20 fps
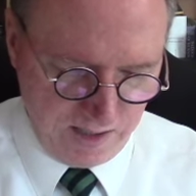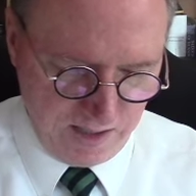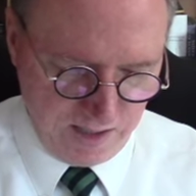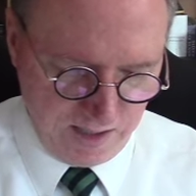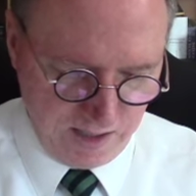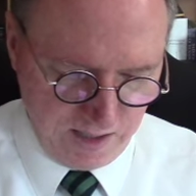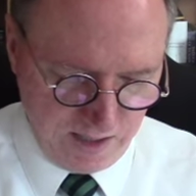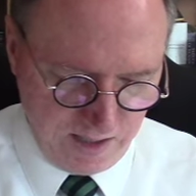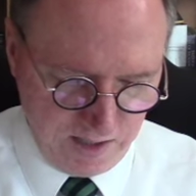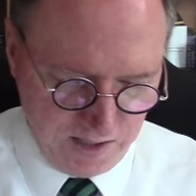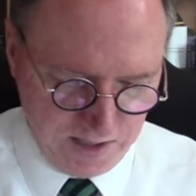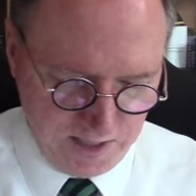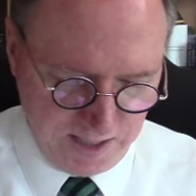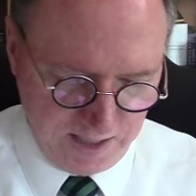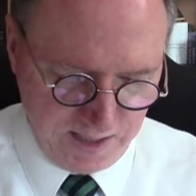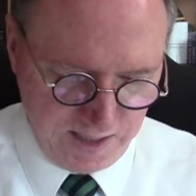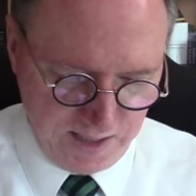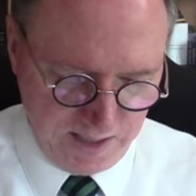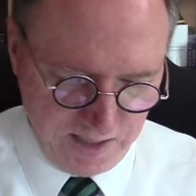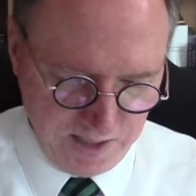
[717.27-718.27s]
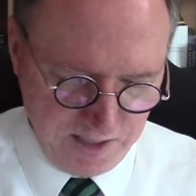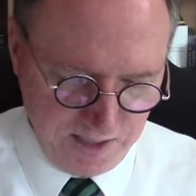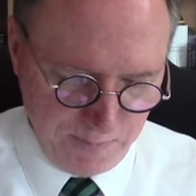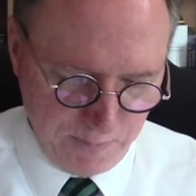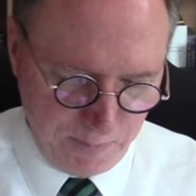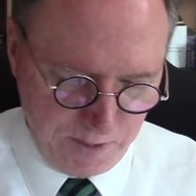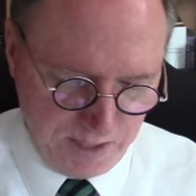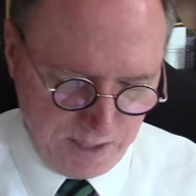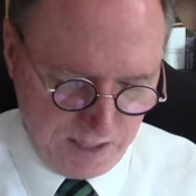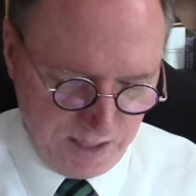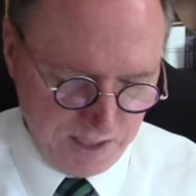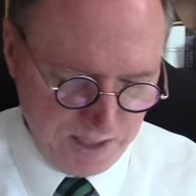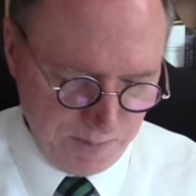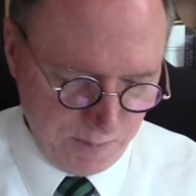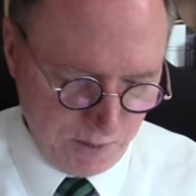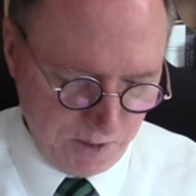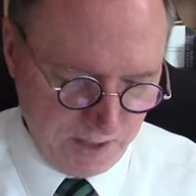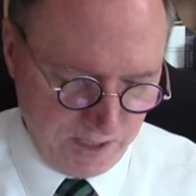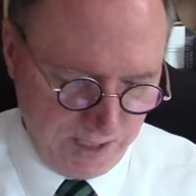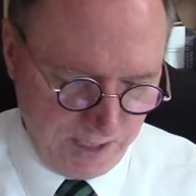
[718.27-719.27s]
declares that it is
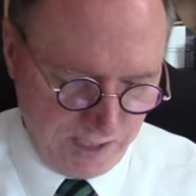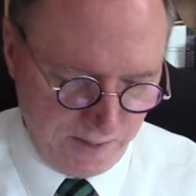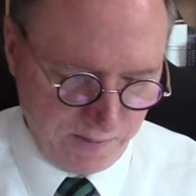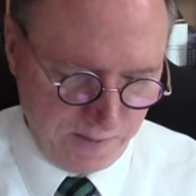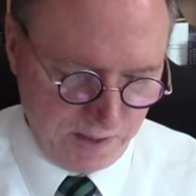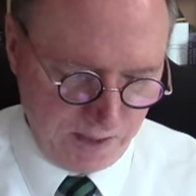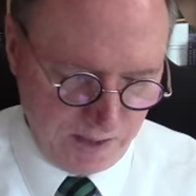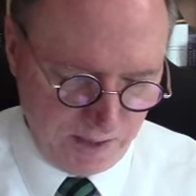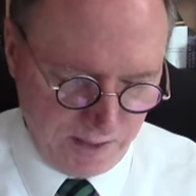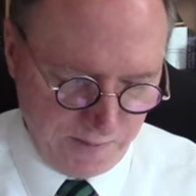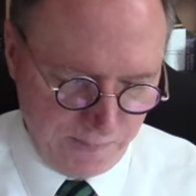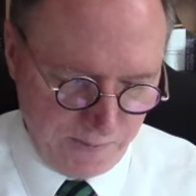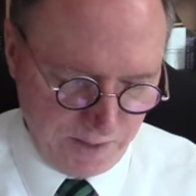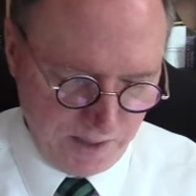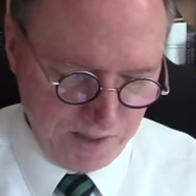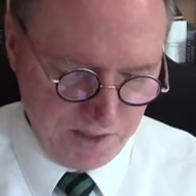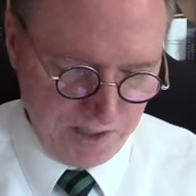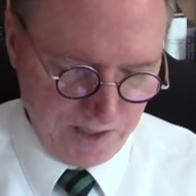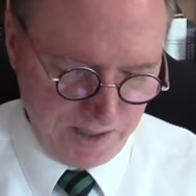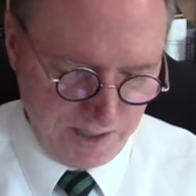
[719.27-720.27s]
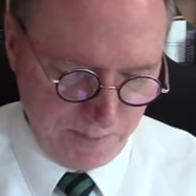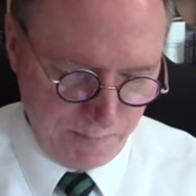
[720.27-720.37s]
impossible to have confidence in a